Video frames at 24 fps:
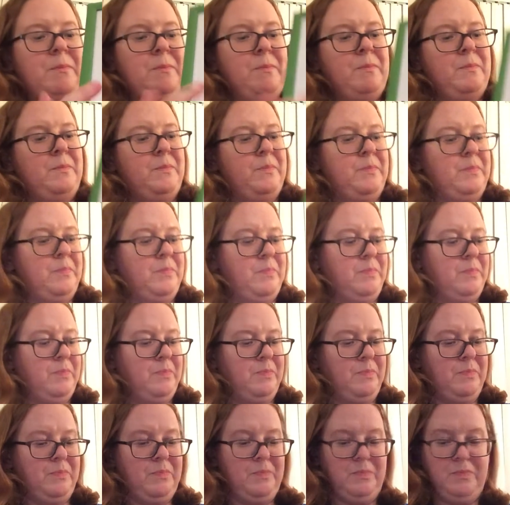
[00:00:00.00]

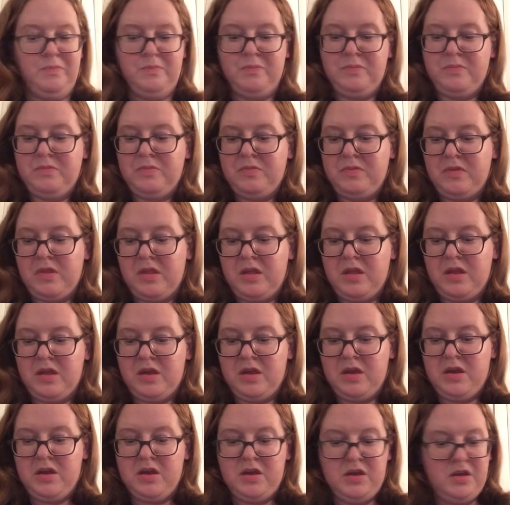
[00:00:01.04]

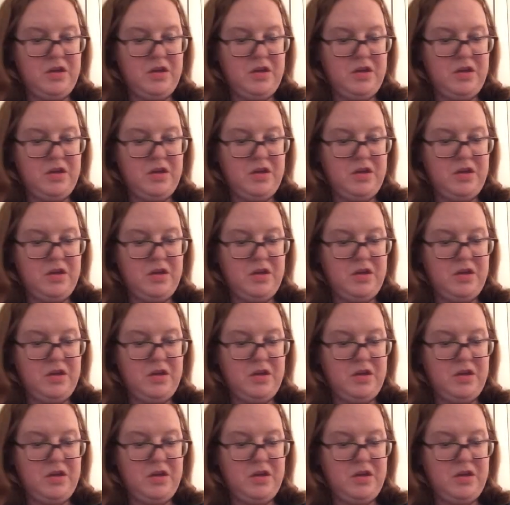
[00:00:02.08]
(silence)